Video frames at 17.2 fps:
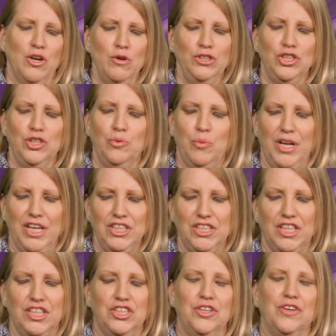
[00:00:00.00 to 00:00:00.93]
Don't you
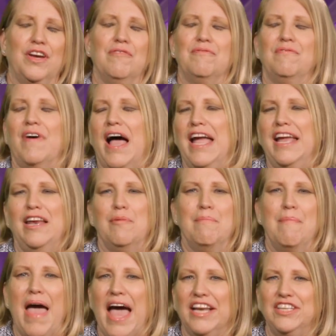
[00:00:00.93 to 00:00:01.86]
wish that you could
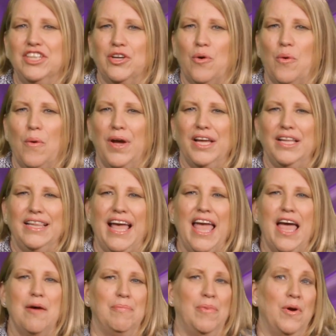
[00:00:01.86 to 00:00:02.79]
find a magic oil
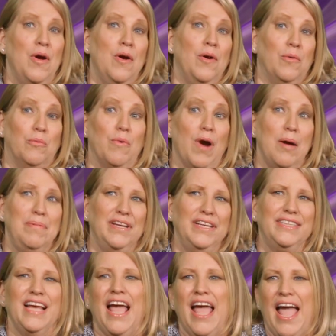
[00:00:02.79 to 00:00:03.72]
lamp,
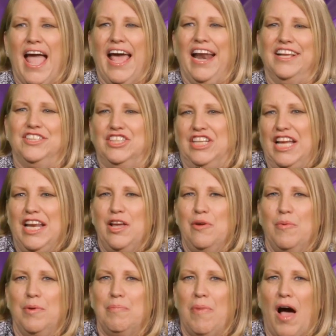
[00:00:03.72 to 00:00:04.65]
rub it, and a
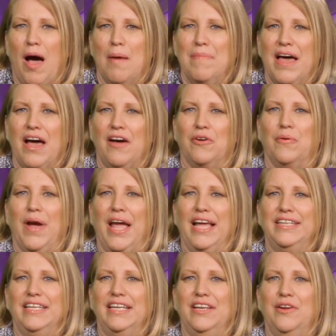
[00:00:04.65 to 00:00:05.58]
genie would pop out
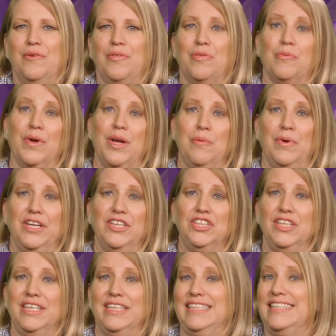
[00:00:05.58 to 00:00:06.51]
granting you three
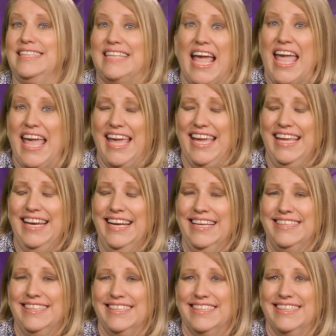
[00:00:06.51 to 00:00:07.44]
wishes, saying,